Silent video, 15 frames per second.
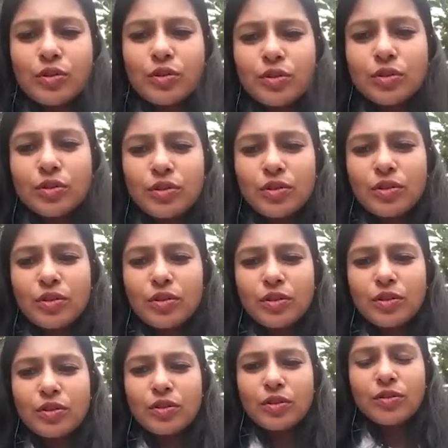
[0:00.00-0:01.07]
No, ma'am.
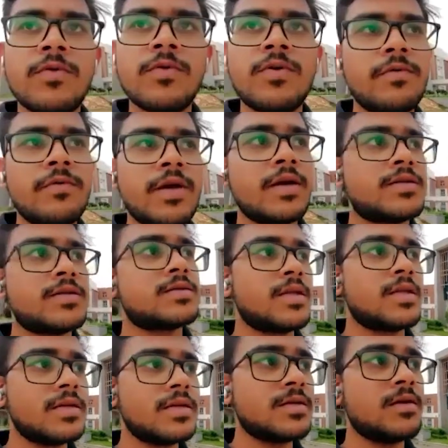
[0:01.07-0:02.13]
For food,
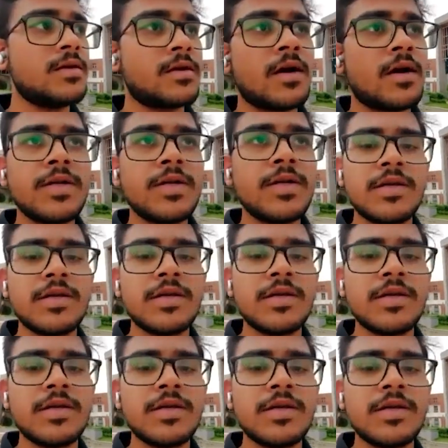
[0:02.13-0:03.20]
there's a compulsory
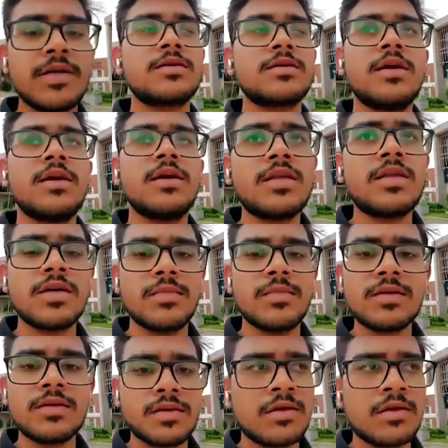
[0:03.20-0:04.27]
mess. They
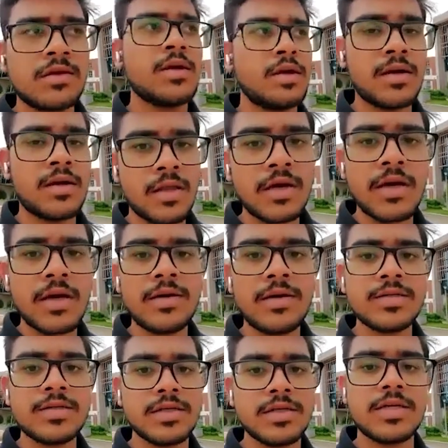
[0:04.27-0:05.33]
charge 3,000 a
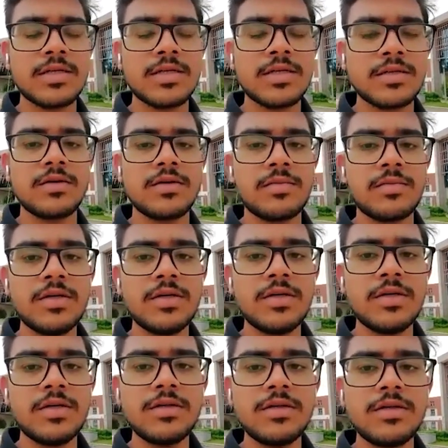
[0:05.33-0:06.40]
month. The current mess
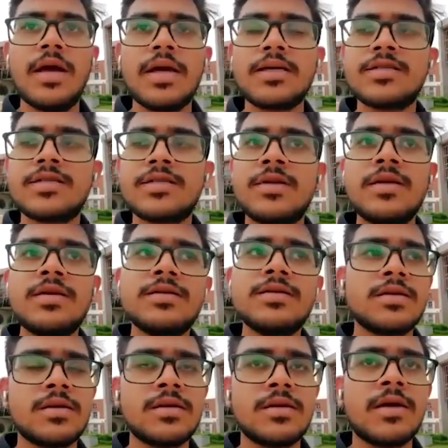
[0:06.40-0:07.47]
is charging 3,000 a month.
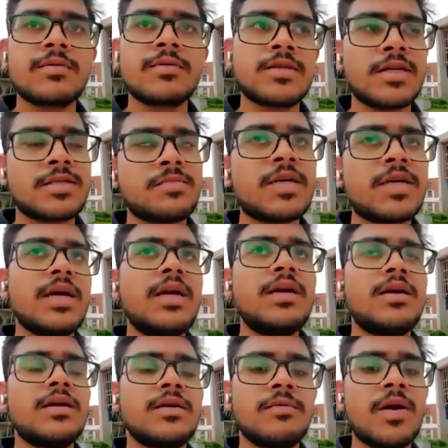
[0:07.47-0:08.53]
Except this,
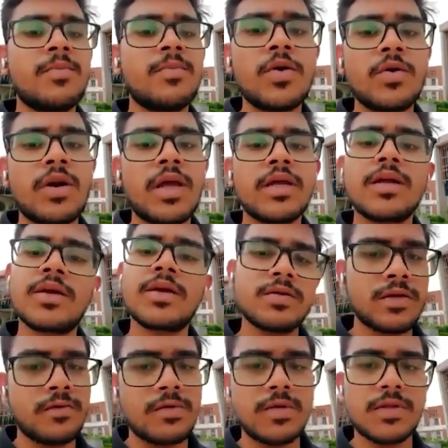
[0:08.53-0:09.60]
expect that
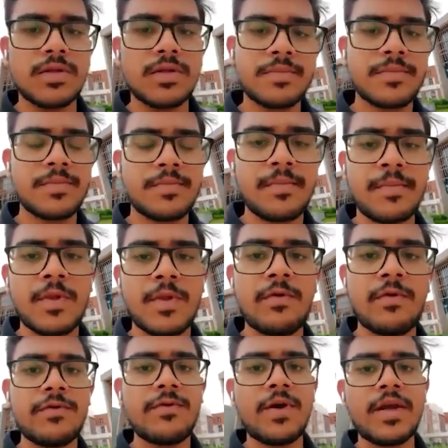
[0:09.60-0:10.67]
1.2 lakh includes everything.
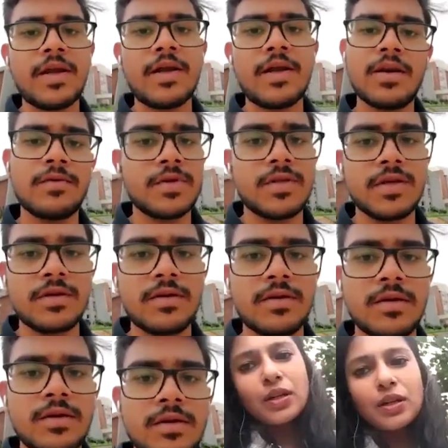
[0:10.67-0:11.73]
Wi-Fi
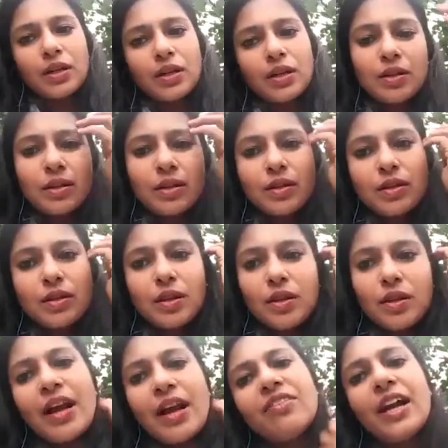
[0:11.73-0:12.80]
and all everything. They
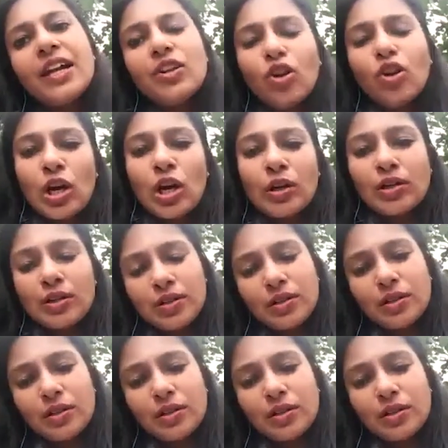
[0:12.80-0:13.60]
also have health insurance.